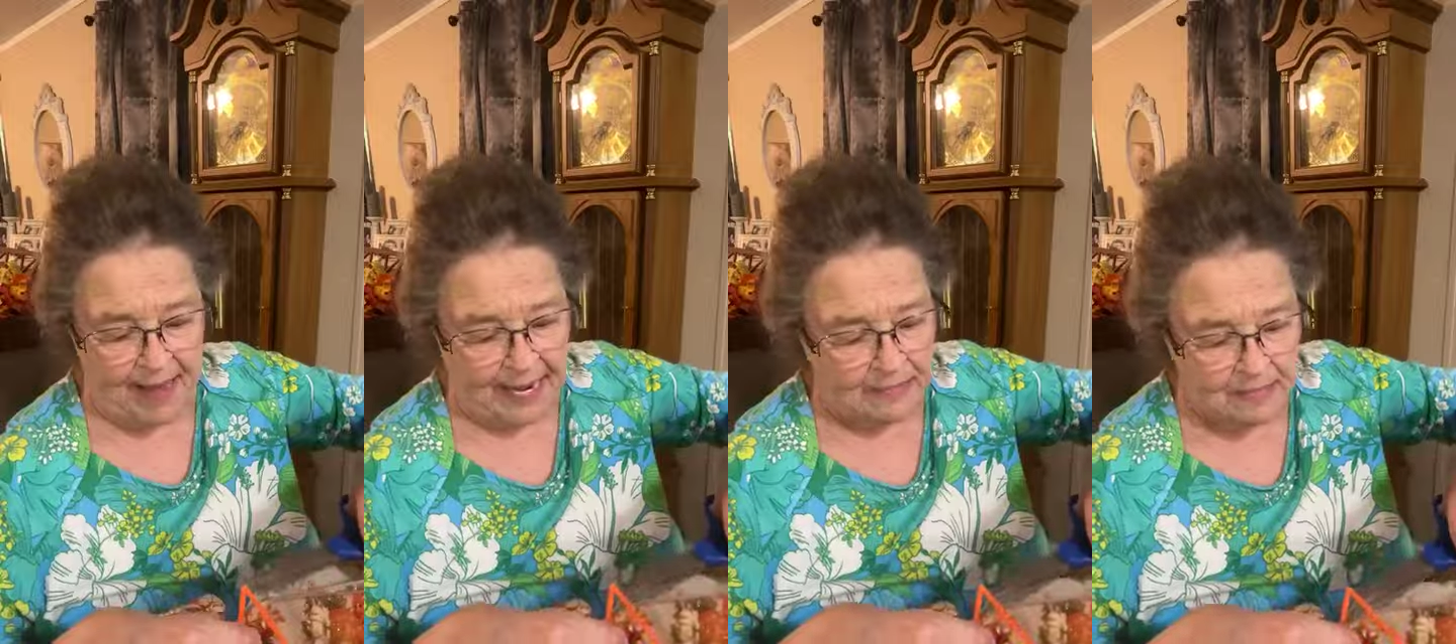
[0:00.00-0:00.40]
in
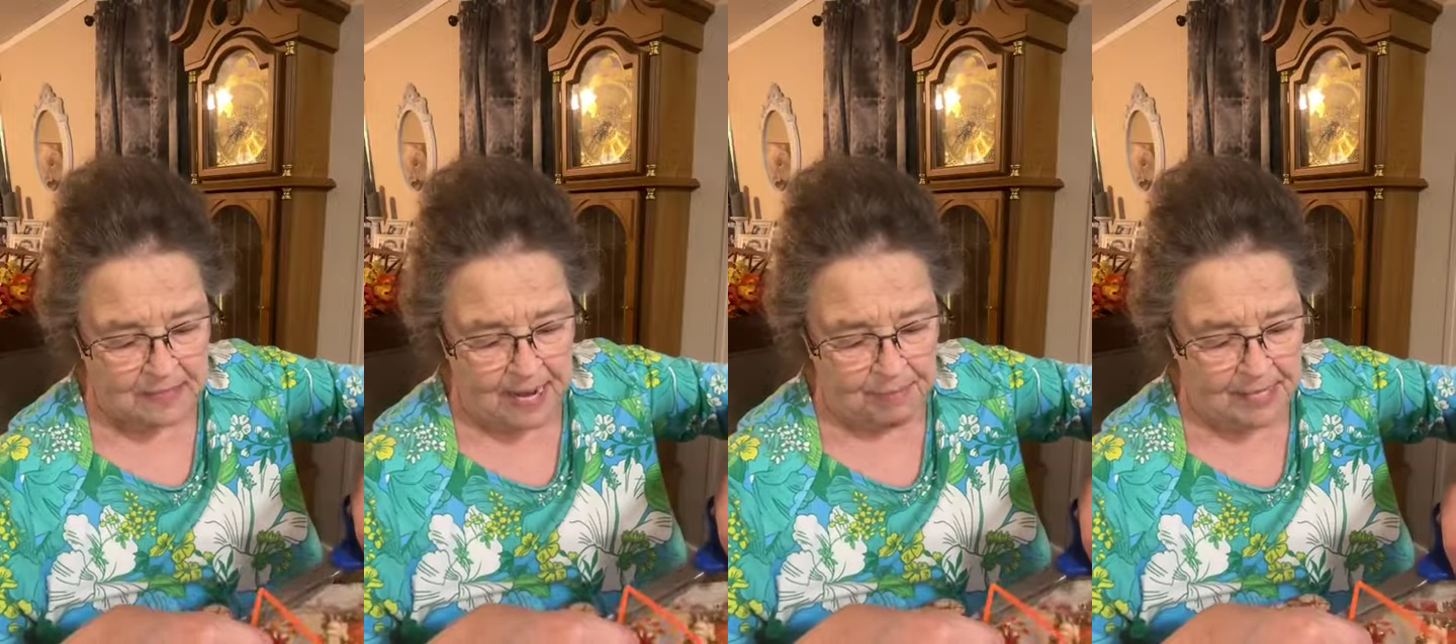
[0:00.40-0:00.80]
my hand at
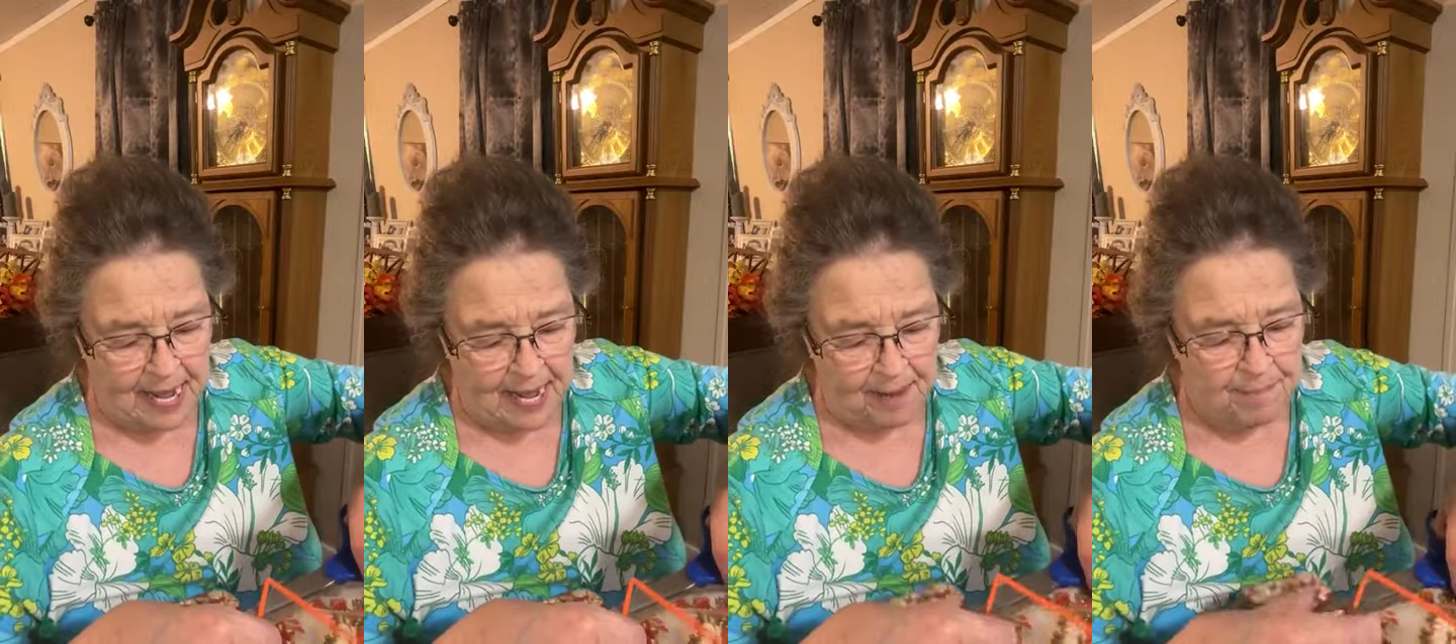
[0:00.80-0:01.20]
the same
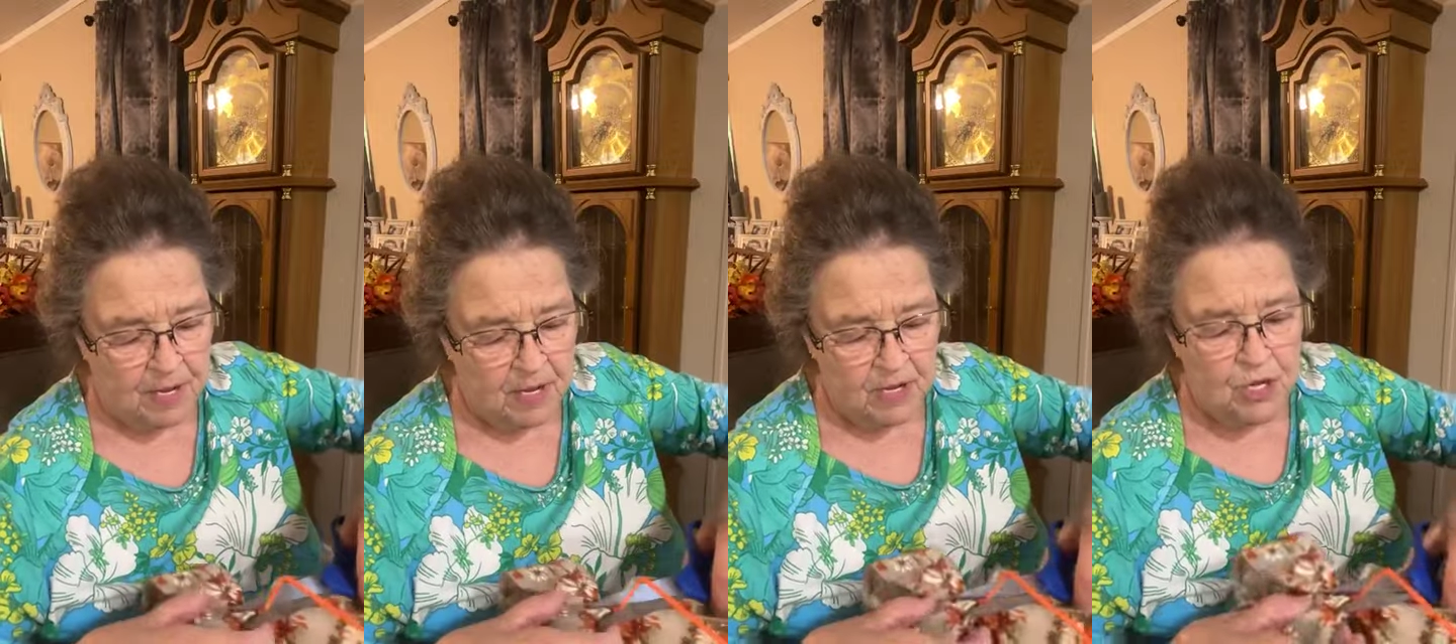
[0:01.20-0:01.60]

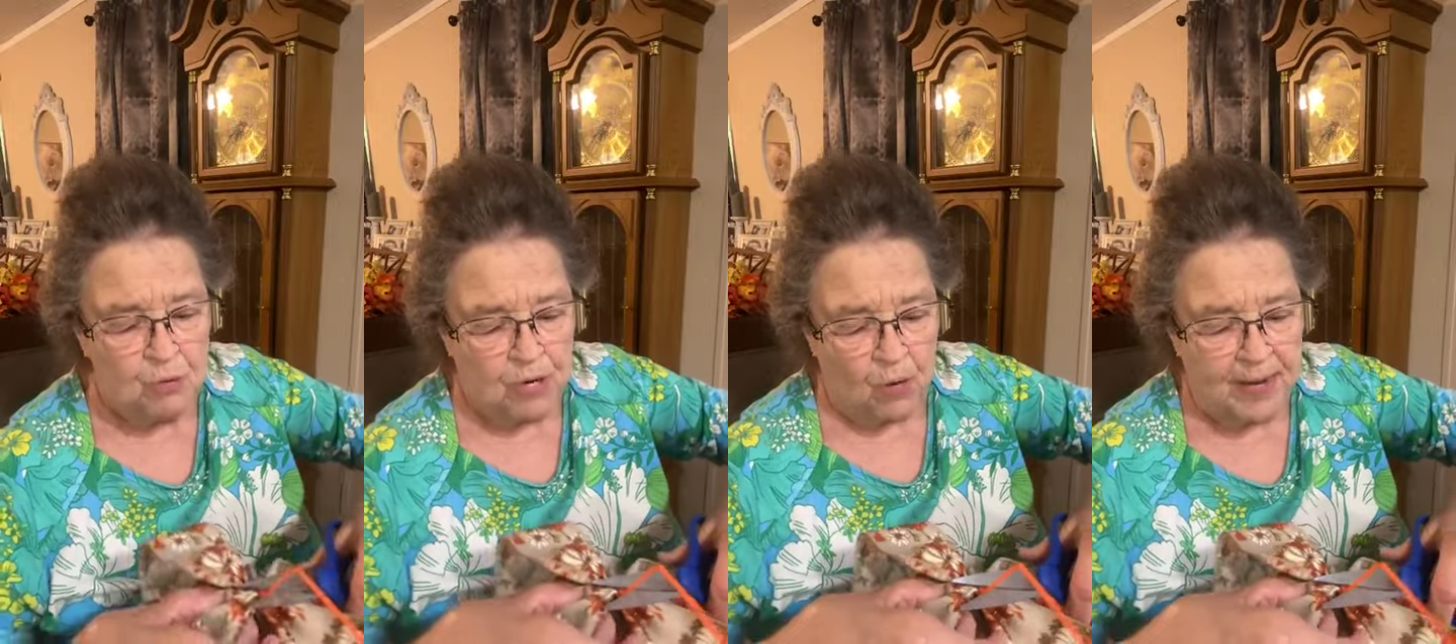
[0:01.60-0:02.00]
time,
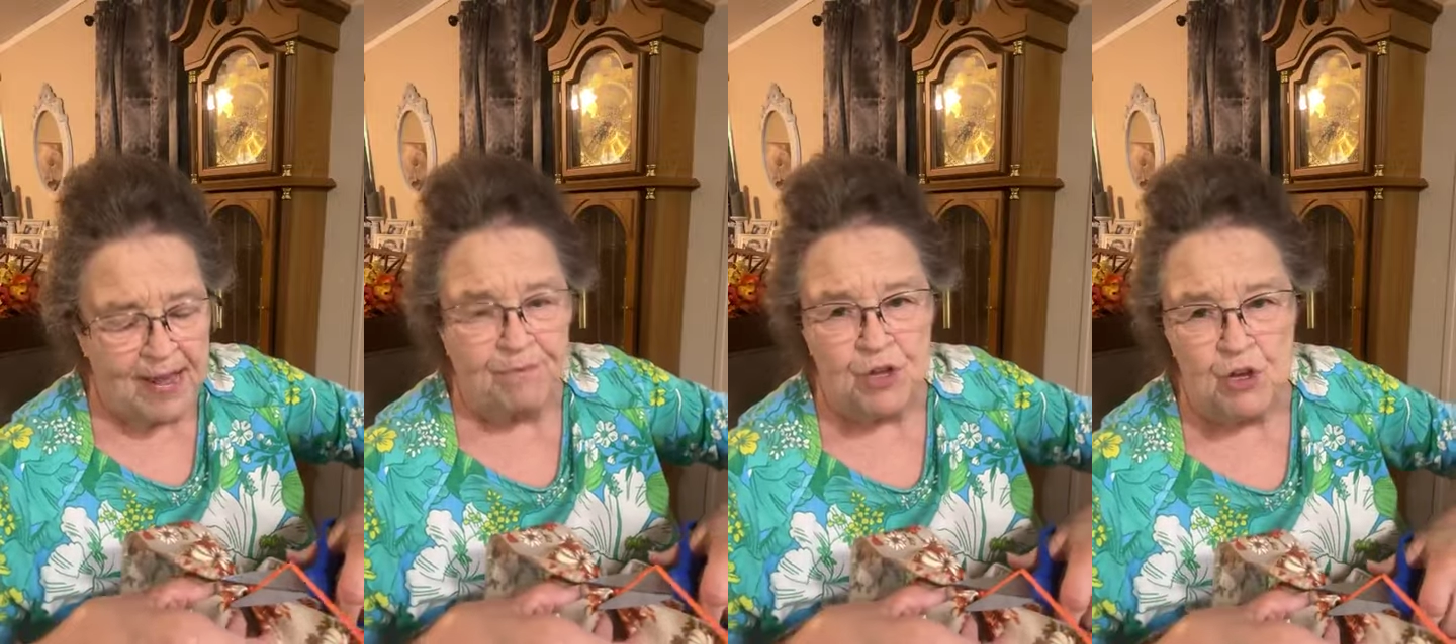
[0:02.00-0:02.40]
you would
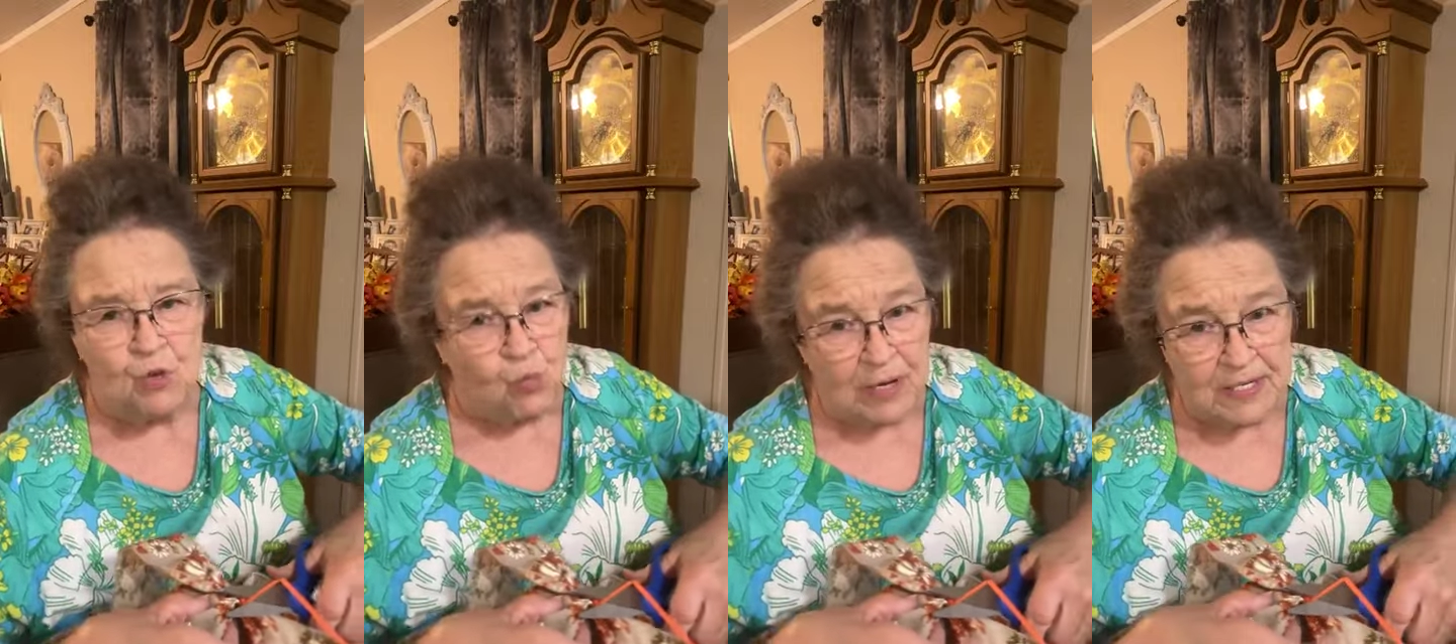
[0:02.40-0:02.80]
only have to
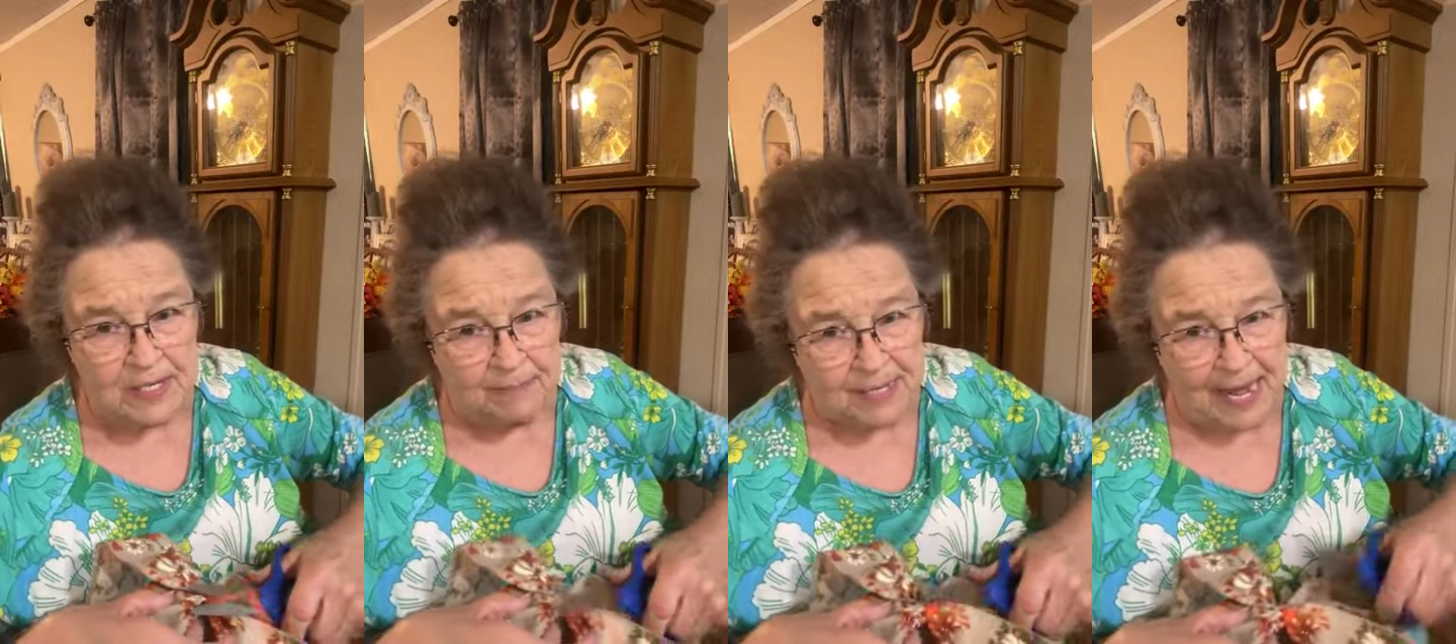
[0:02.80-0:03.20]
use 1
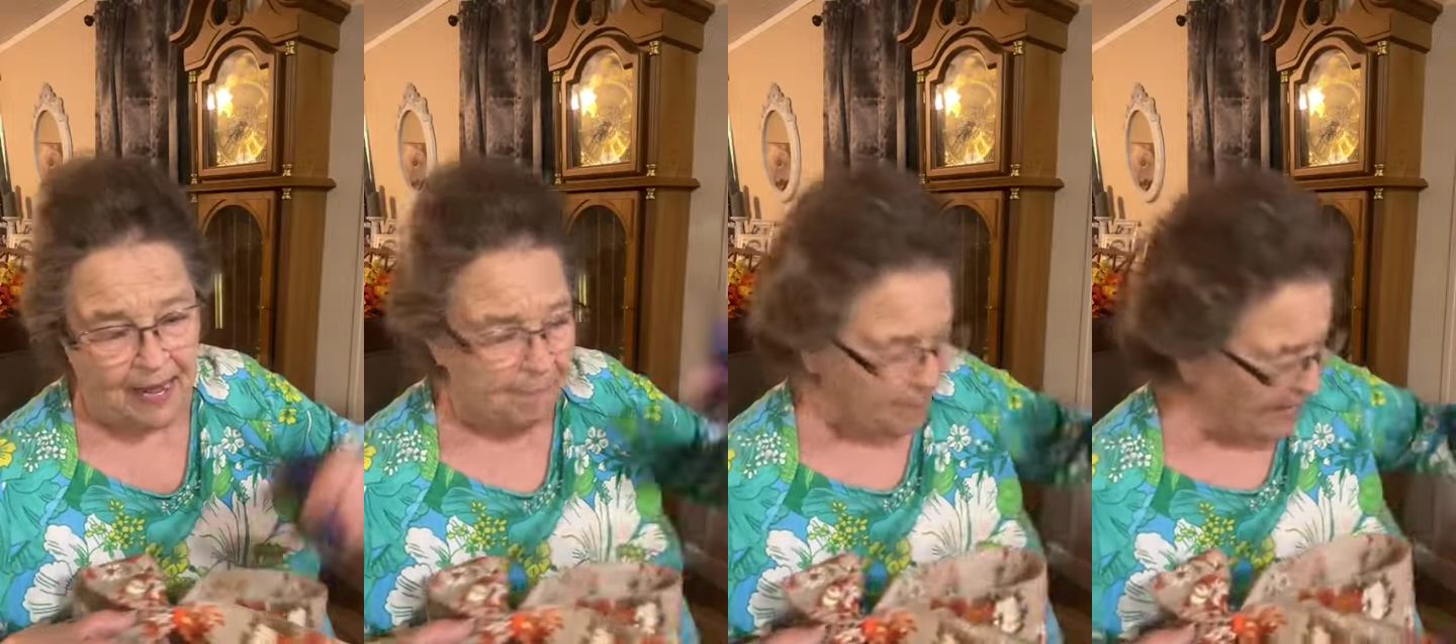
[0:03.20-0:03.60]
zip tie,